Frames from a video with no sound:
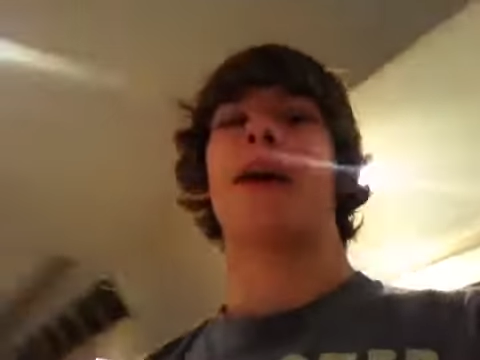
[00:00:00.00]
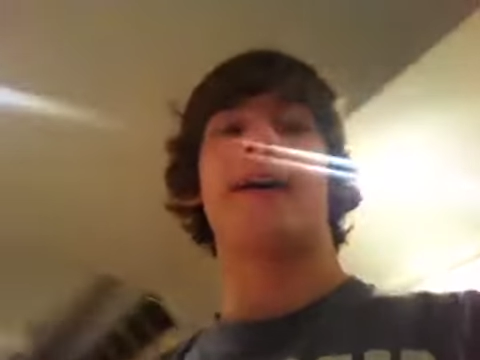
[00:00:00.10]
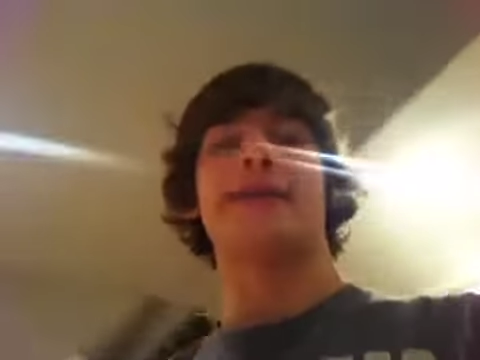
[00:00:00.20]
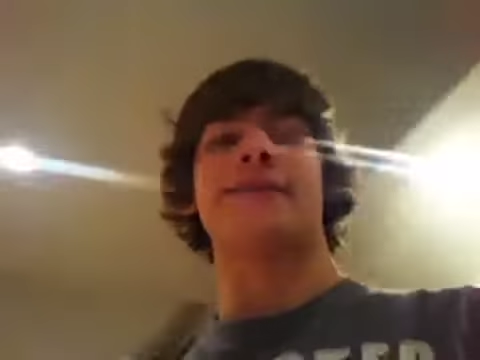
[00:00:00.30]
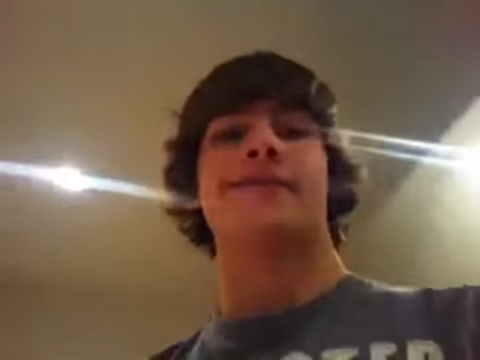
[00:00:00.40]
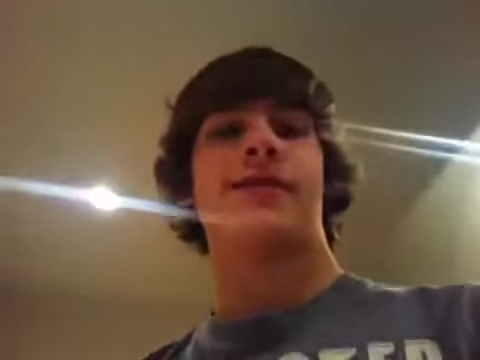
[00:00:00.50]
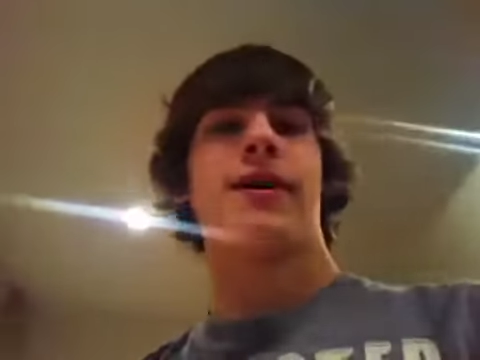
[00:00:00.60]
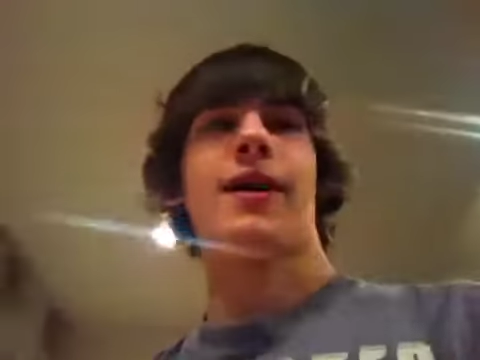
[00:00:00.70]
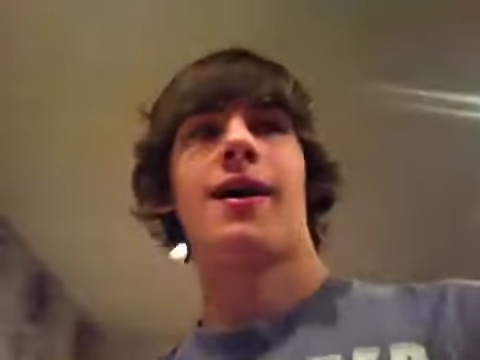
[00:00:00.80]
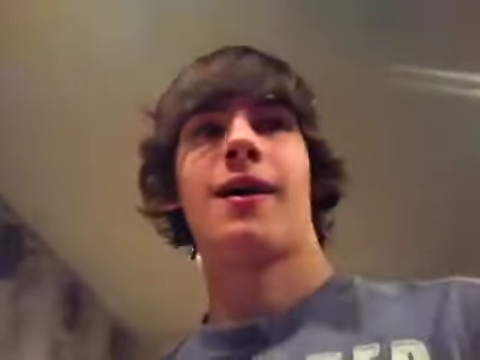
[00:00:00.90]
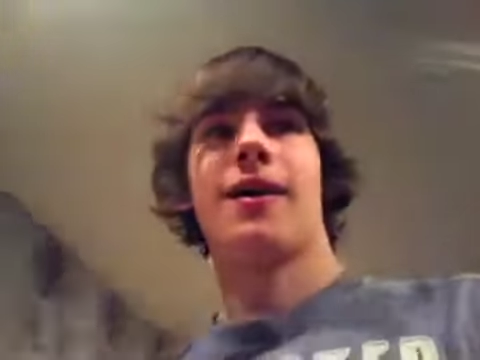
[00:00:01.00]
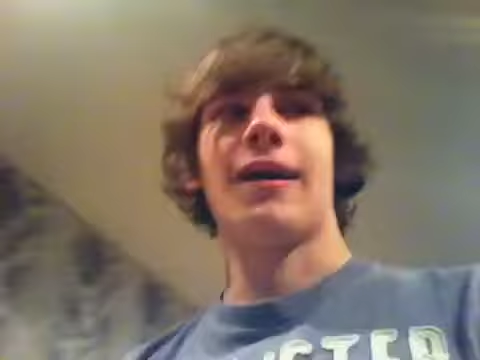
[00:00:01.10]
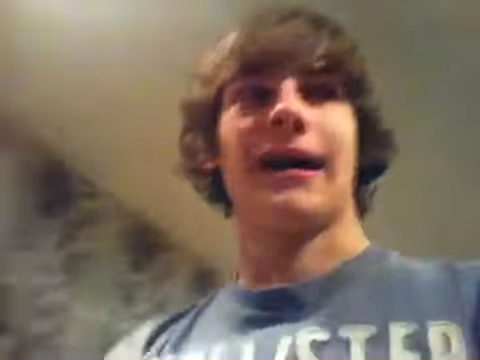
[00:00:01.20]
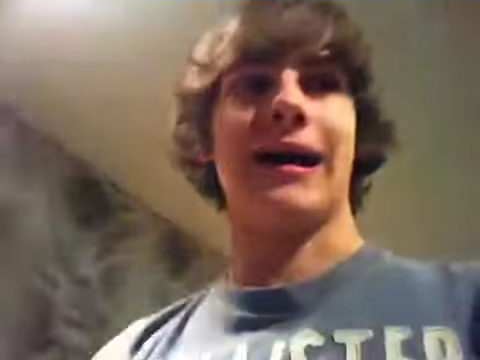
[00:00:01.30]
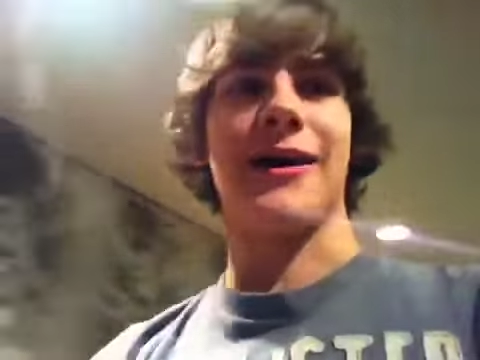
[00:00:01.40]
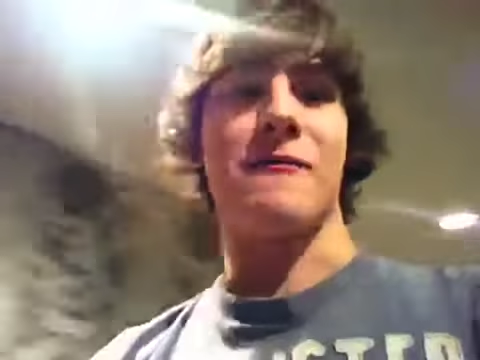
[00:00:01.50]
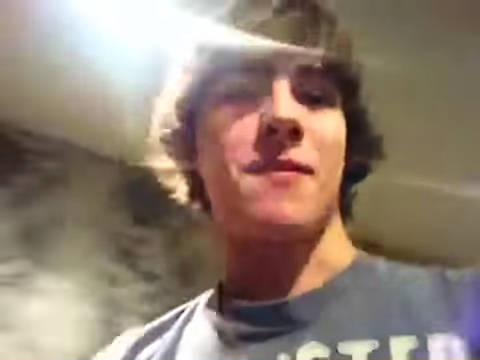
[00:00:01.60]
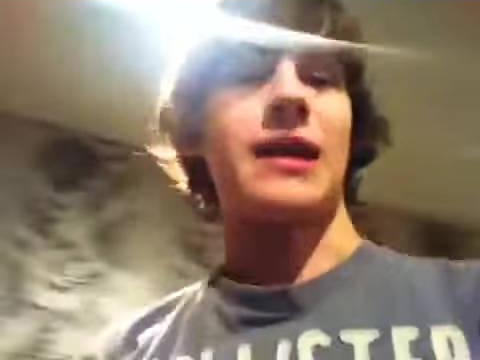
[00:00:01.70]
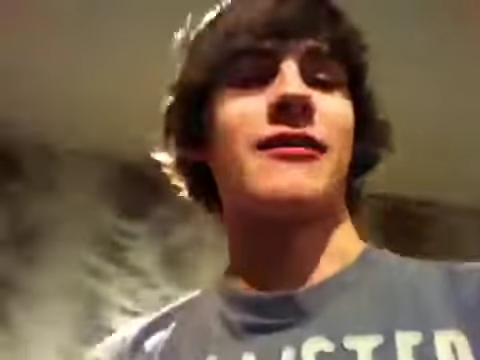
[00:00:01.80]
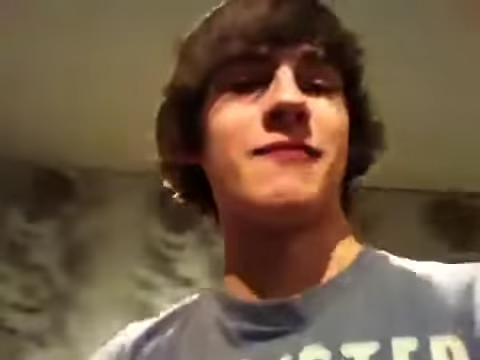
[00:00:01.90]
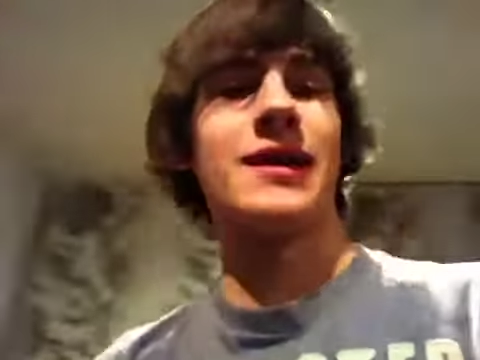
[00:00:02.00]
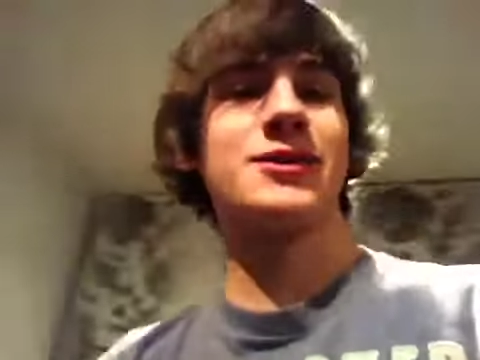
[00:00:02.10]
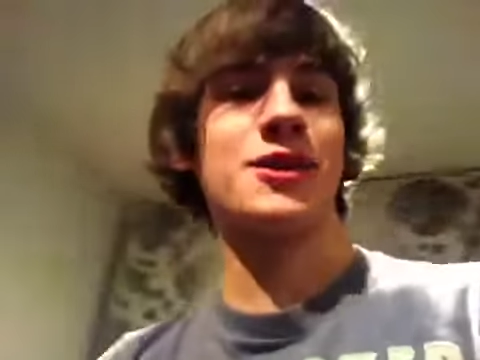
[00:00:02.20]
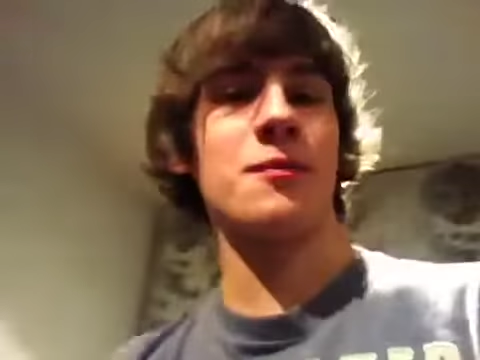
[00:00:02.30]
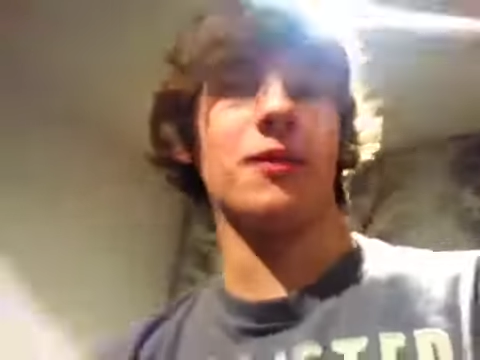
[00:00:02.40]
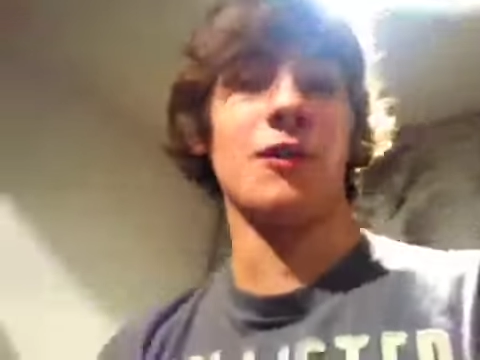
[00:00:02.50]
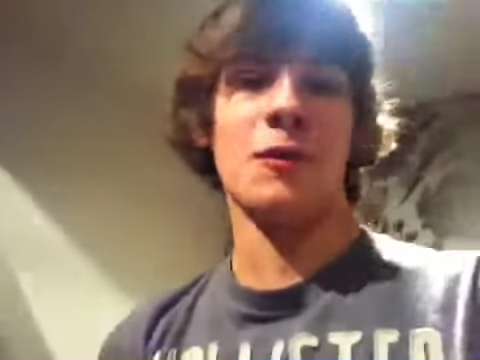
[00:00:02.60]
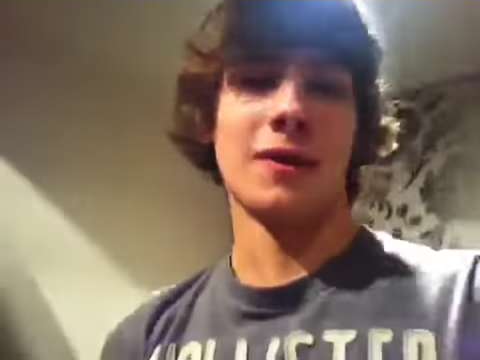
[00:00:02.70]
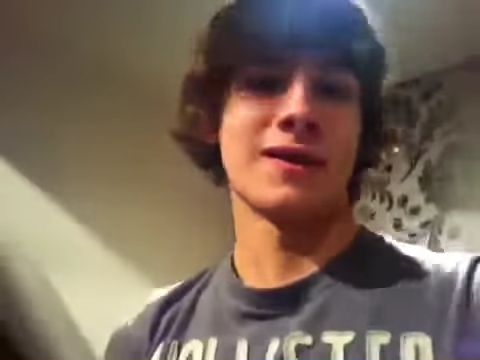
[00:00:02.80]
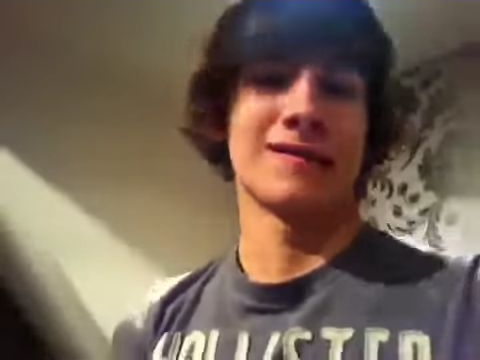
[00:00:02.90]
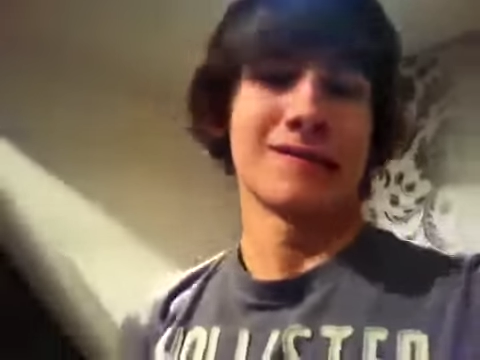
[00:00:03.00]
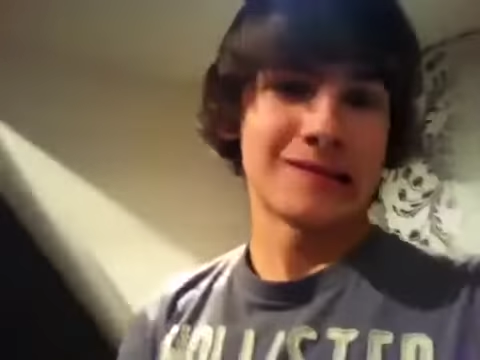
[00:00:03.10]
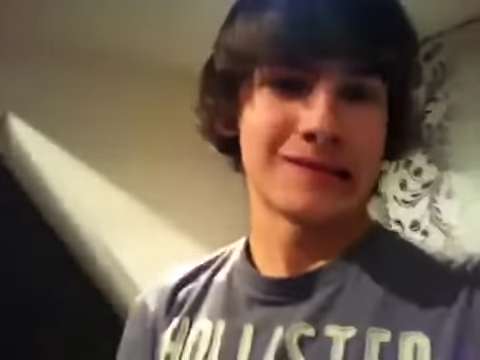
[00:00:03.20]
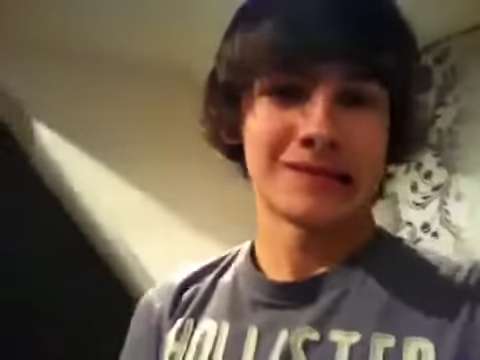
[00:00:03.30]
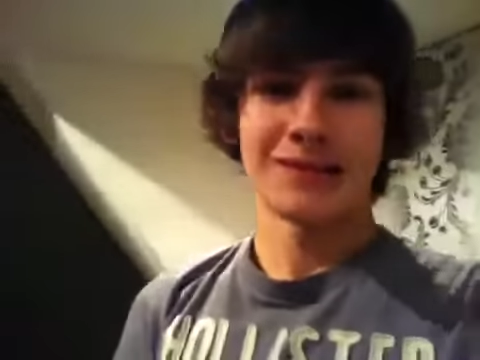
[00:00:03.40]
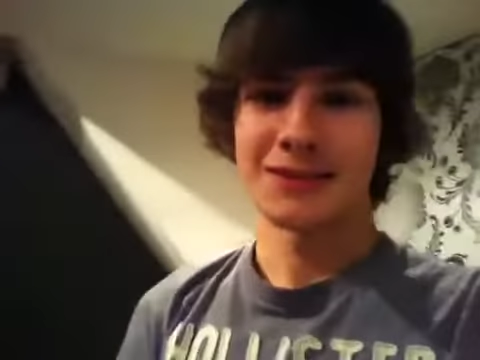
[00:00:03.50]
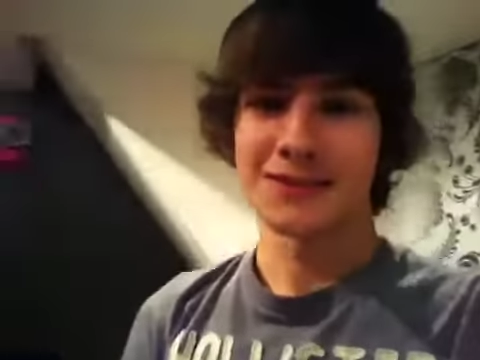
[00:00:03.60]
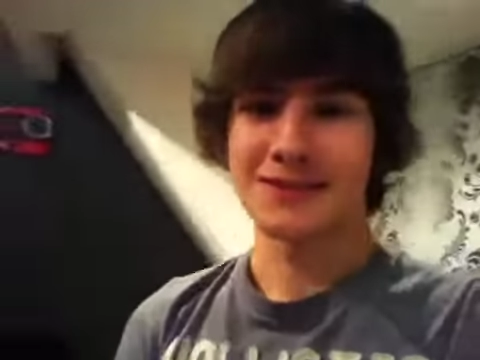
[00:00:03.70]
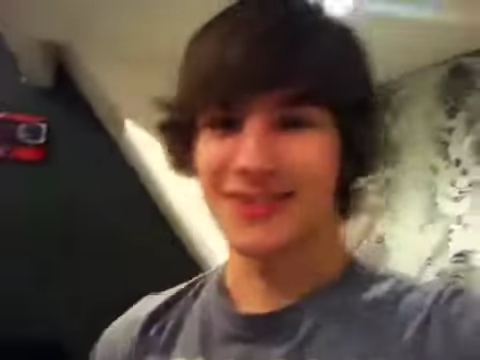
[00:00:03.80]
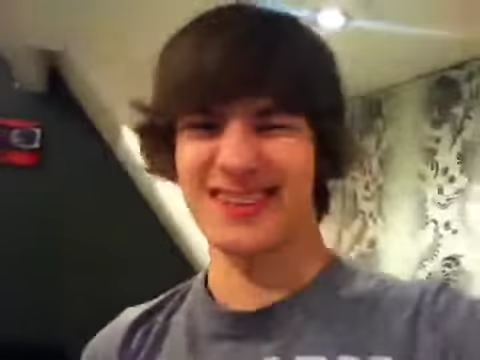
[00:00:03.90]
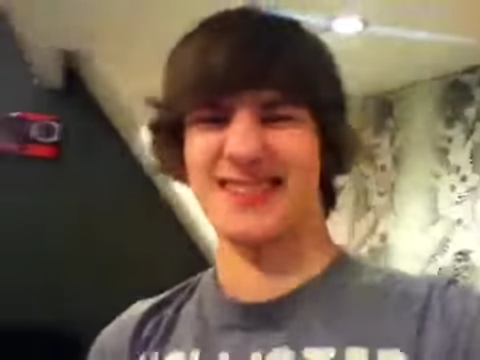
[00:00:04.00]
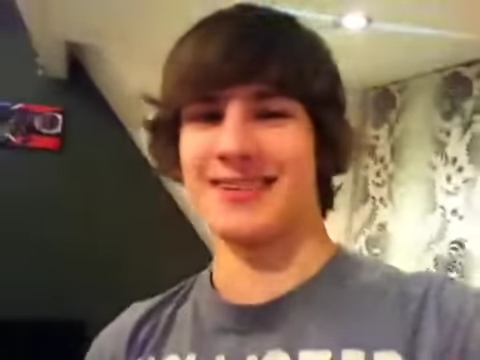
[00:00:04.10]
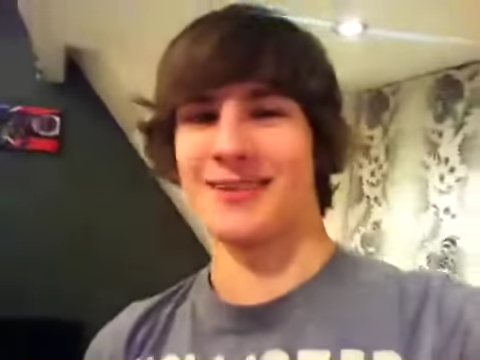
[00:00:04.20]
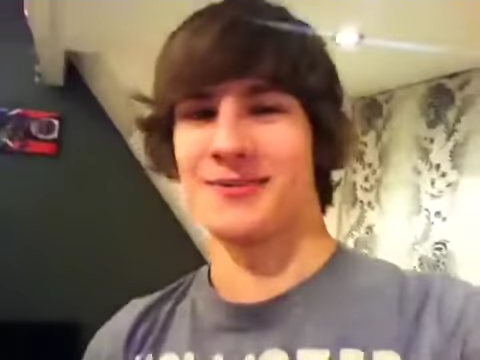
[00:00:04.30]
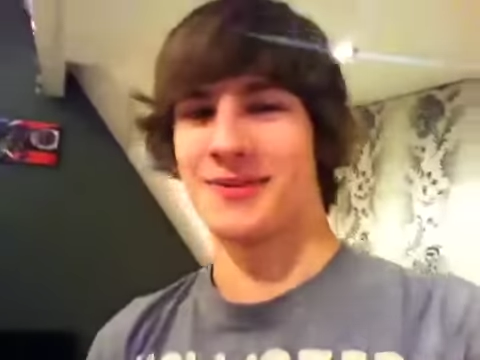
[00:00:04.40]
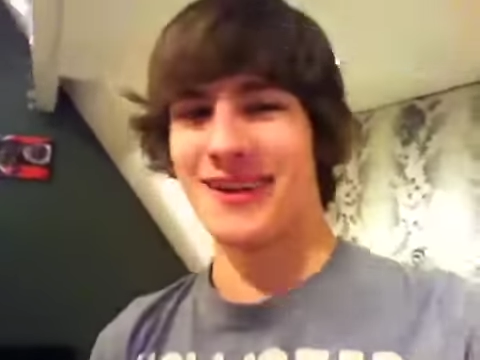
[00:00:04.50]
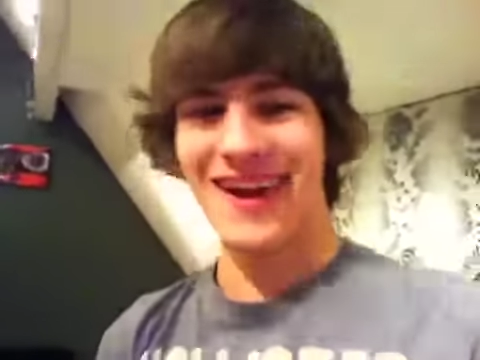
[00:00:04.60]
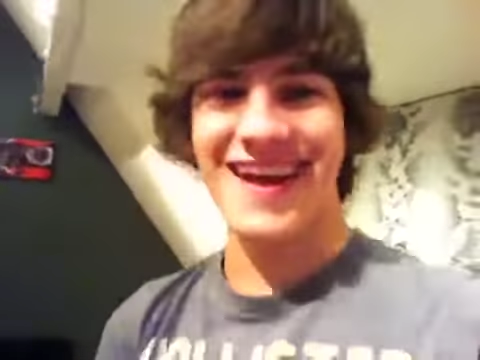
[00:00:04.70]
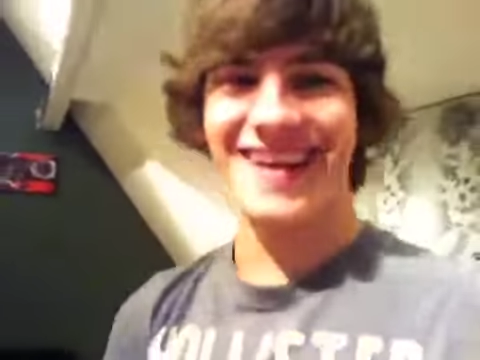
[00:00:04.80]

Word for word: that is that I might have messed up a little bit. Just a little bit.